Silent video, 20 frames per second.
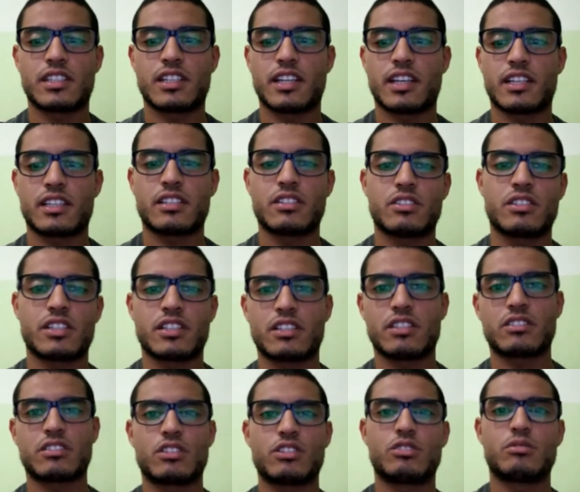Like you
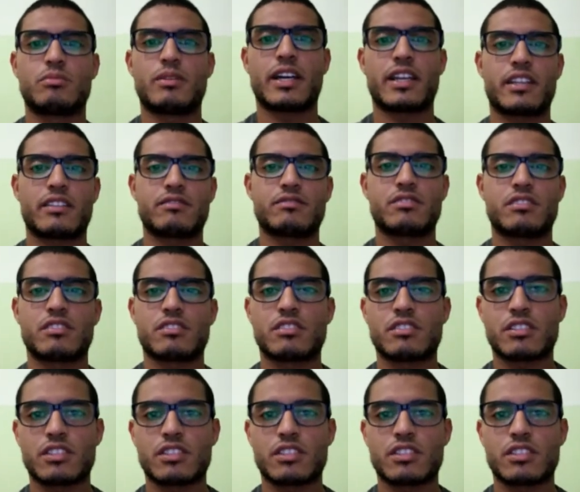cannot go back and forth,